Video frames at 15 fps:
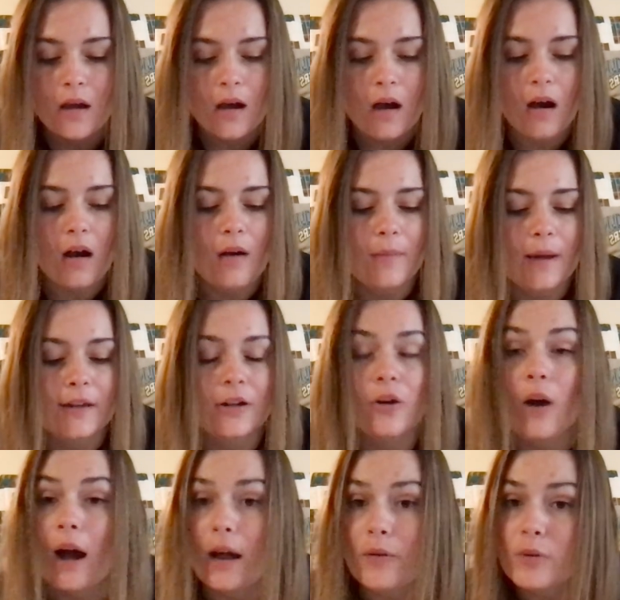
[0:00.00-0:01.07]
I
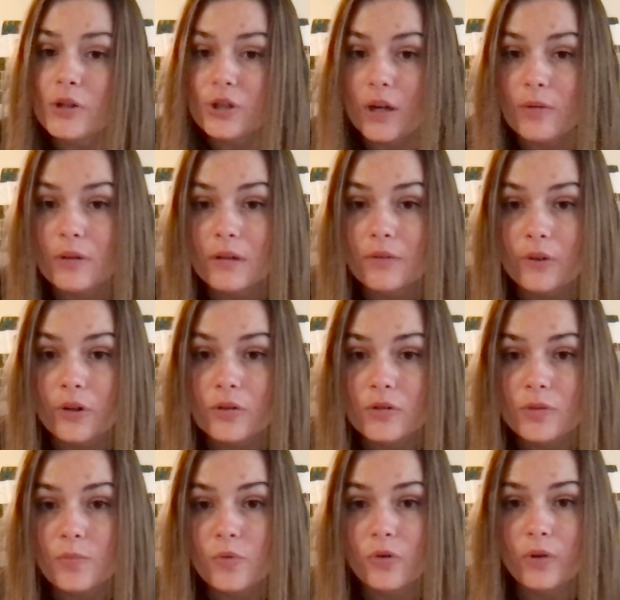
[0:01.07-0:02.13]
know I wish I would have
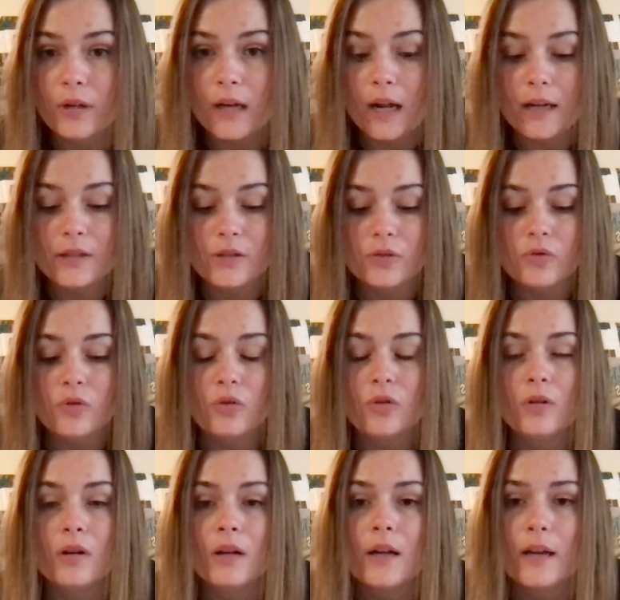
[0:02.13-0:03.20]
earned more in high
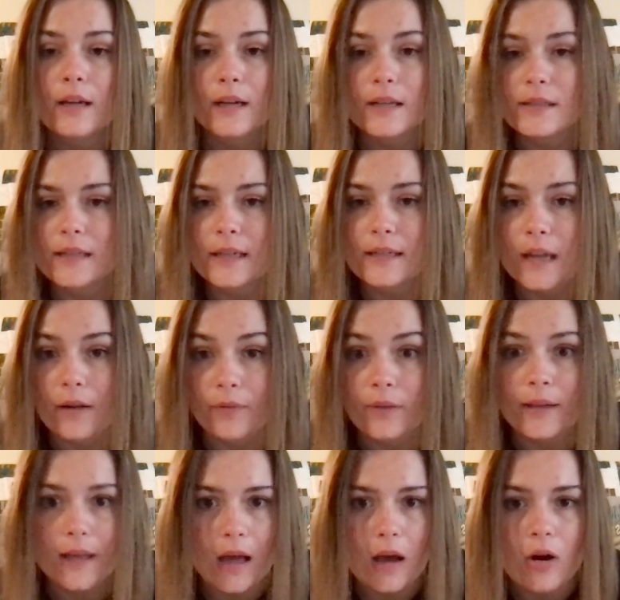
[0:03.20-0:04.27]
school because they
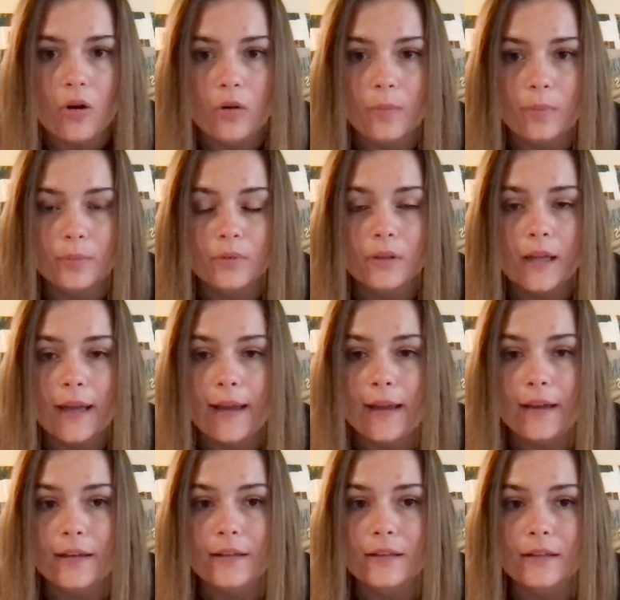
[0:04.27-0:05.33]
definitely help
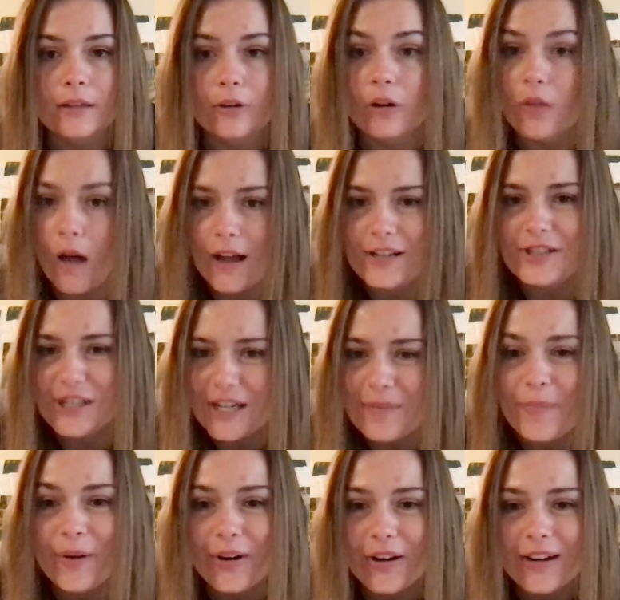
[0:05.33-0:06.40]
and they're a lot
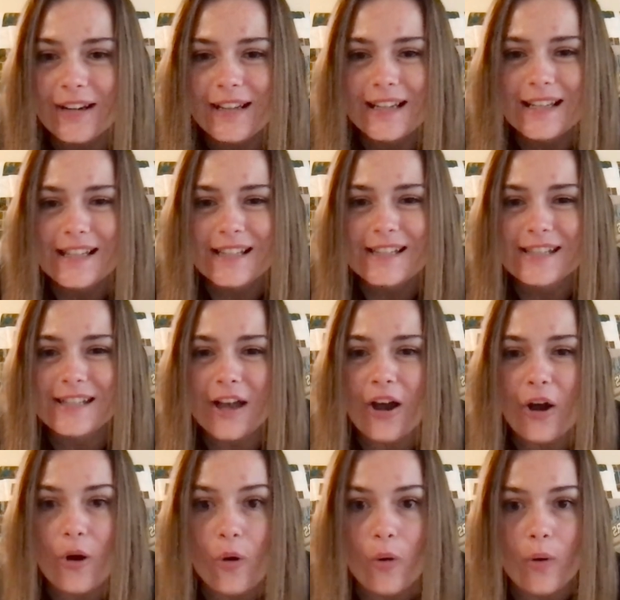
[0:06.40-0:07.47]
cheaper.
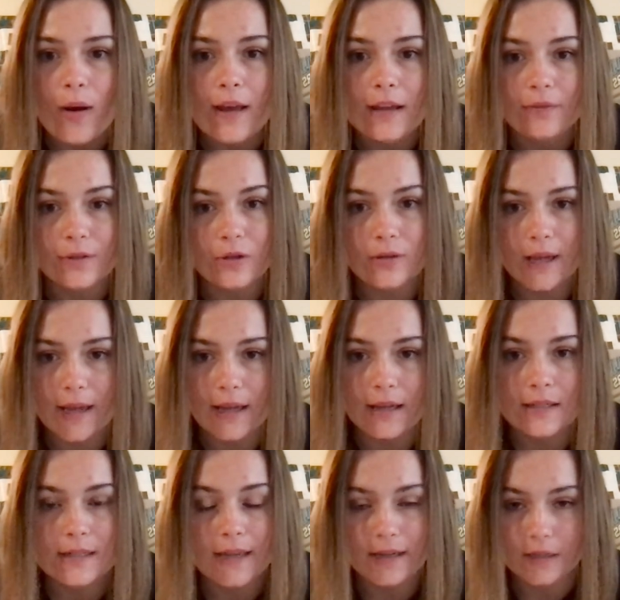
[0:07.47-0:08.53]
So if you
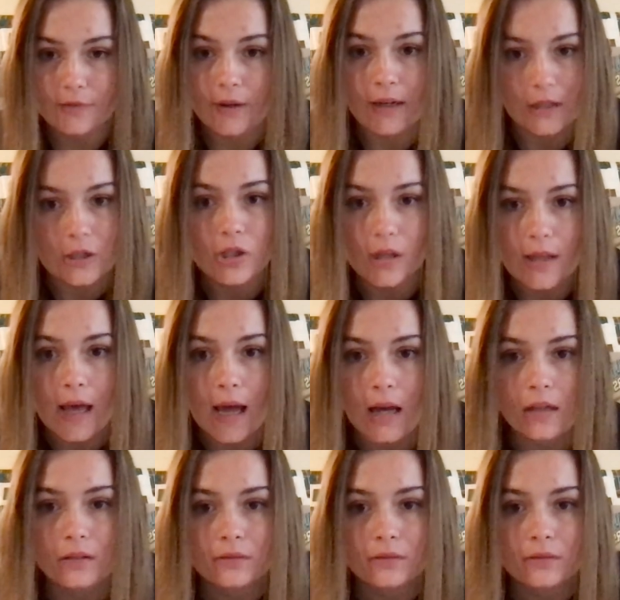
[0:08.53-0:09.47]
can, take advantage of that.